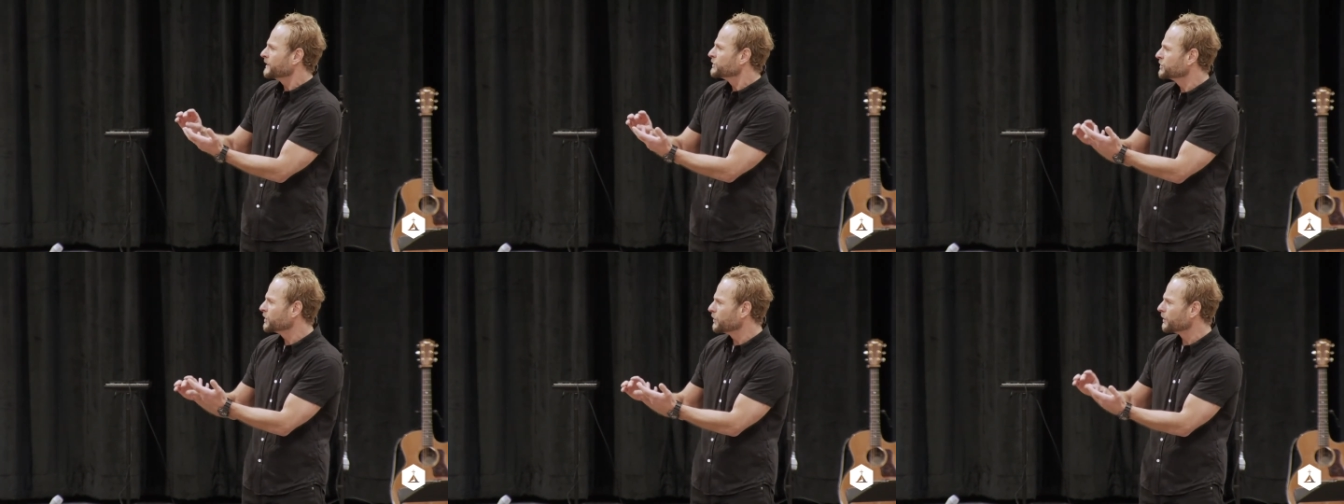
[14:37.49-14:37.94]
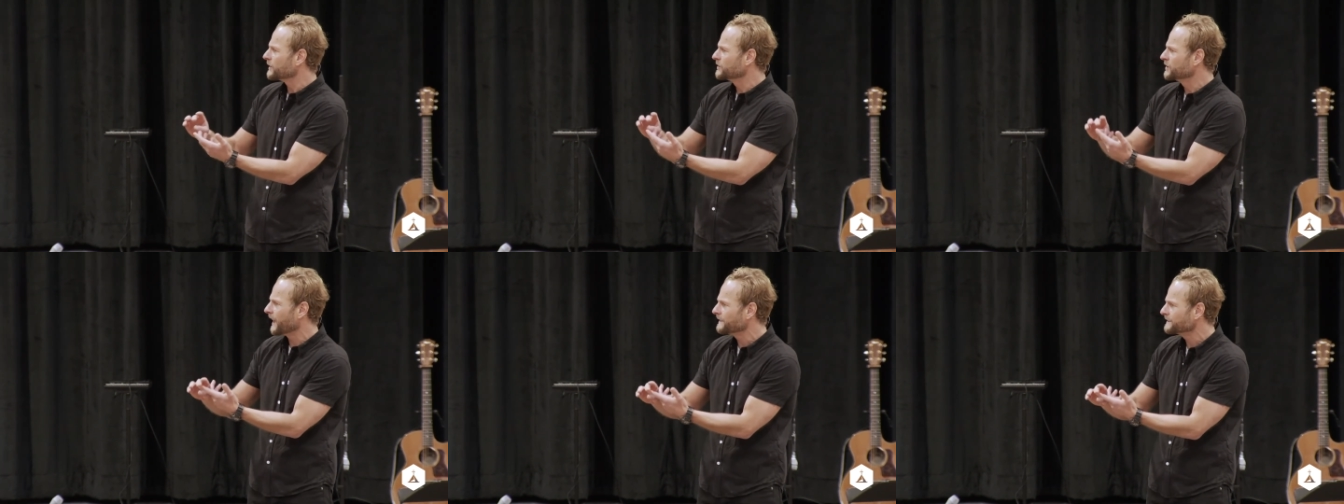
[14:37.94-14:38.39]
Jew or
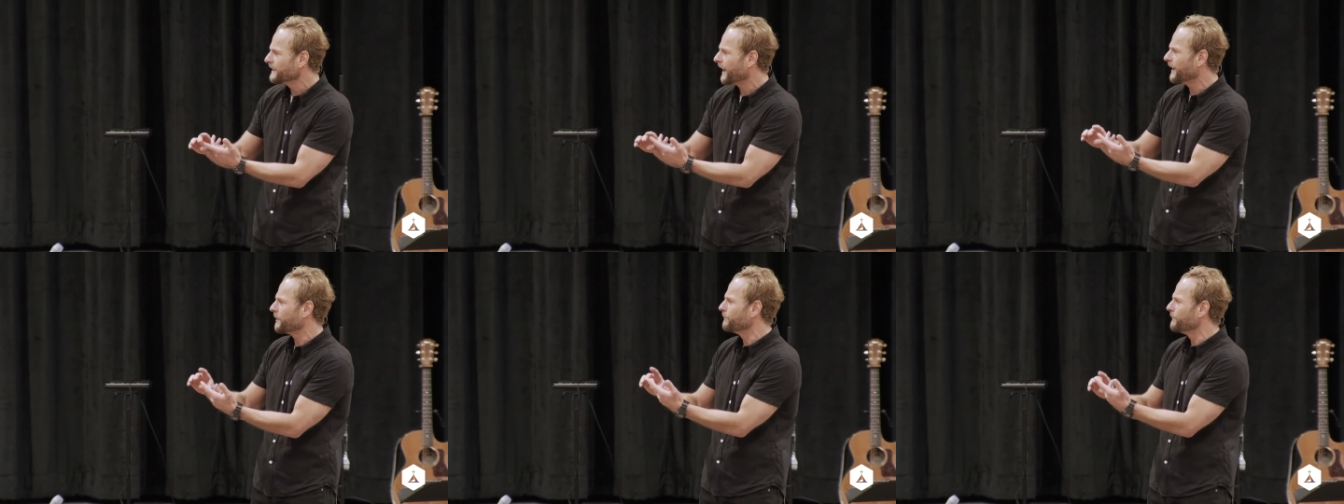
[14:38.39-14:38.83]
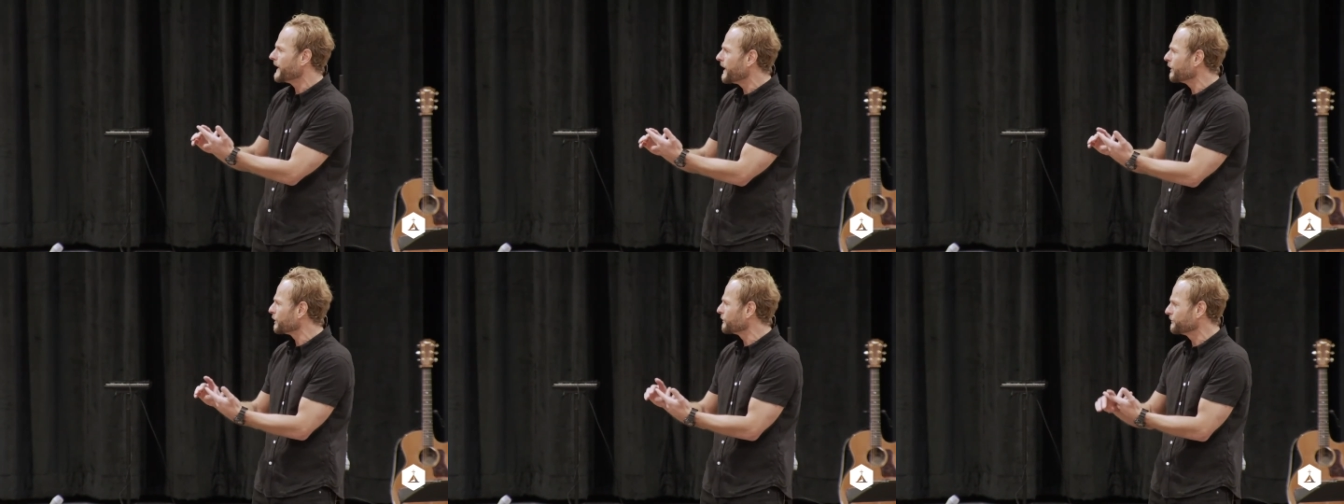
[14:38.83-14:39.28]
Gentile,
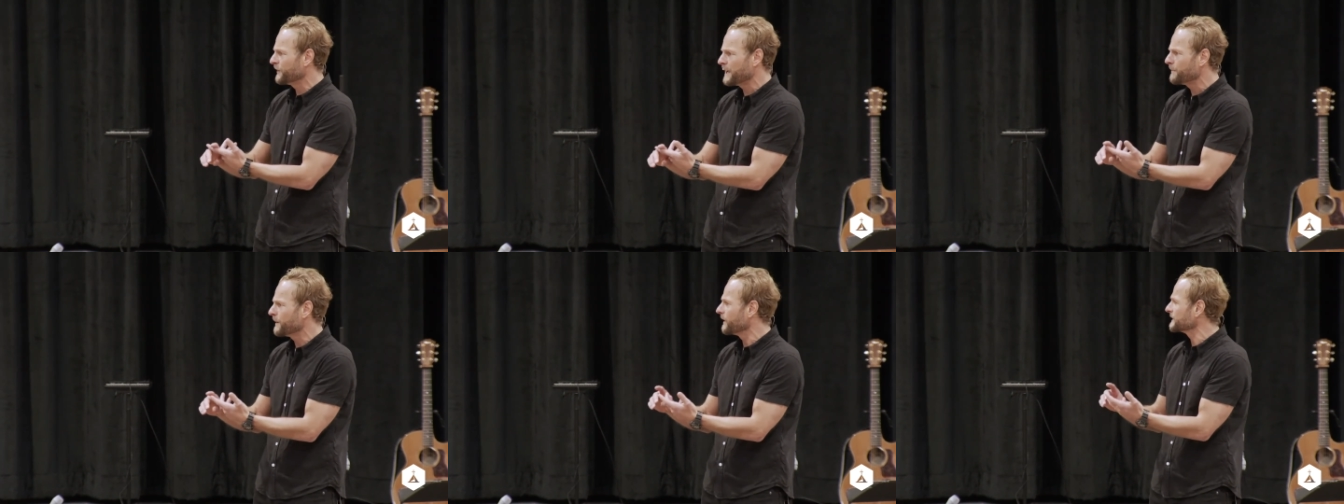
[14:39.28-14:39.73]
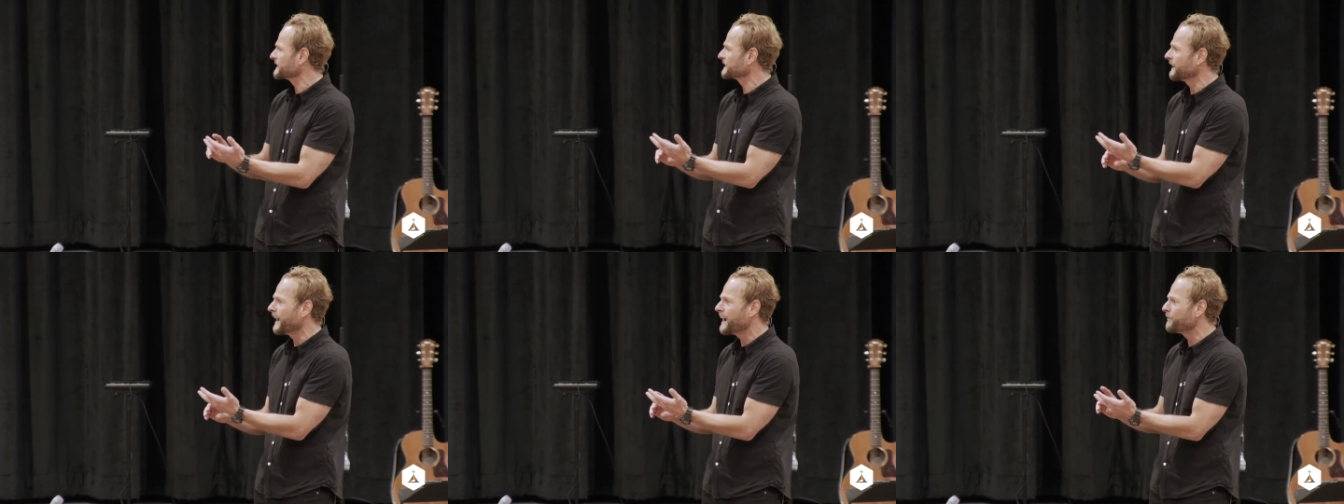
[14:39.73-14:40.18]
male or female,
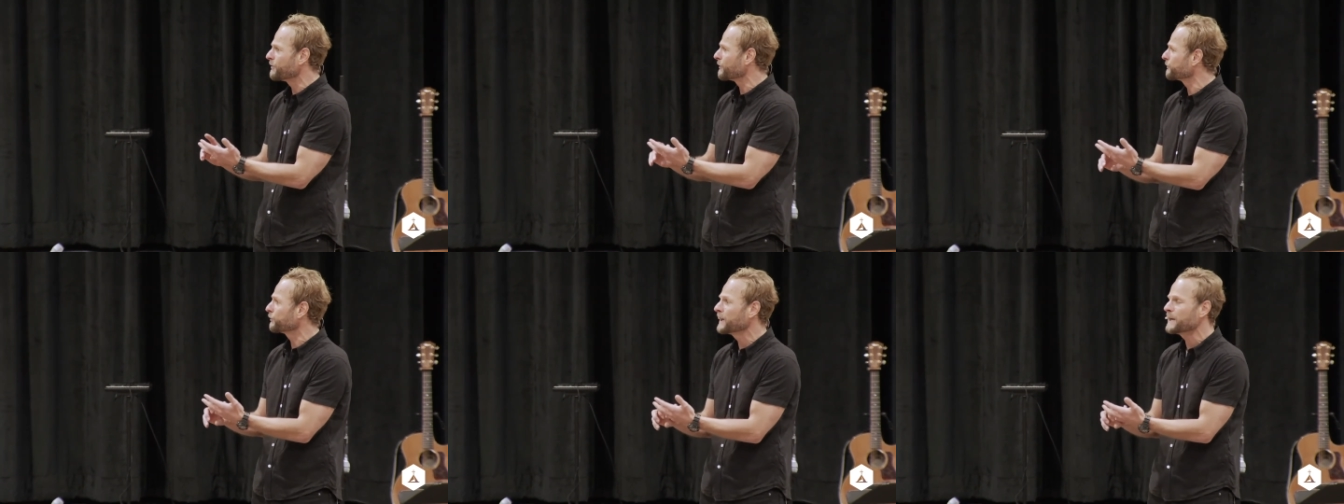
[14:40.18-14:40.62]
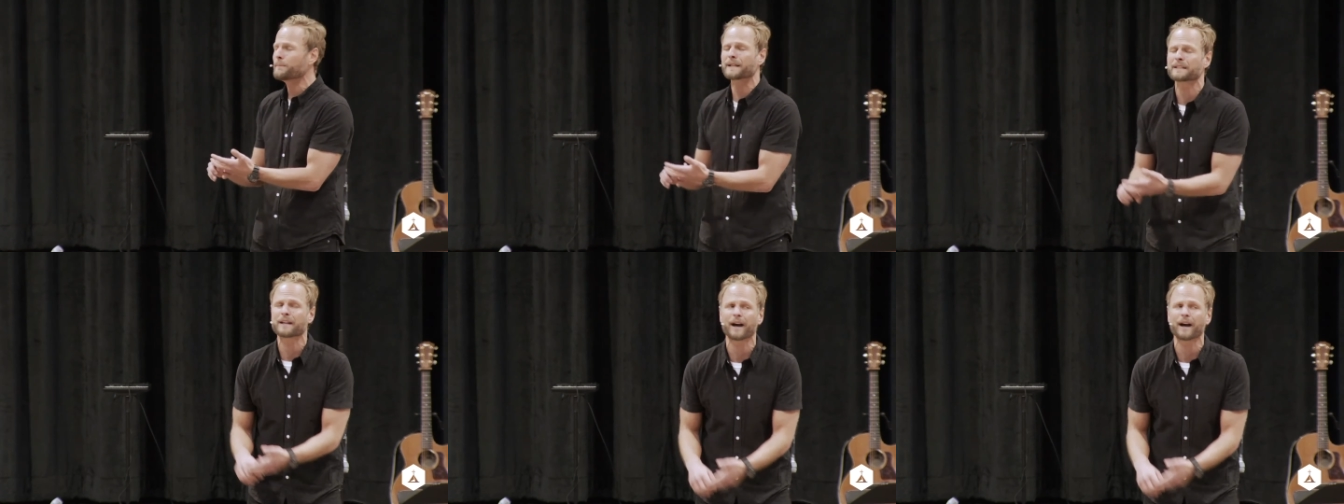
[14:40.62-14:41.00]
slave or free, but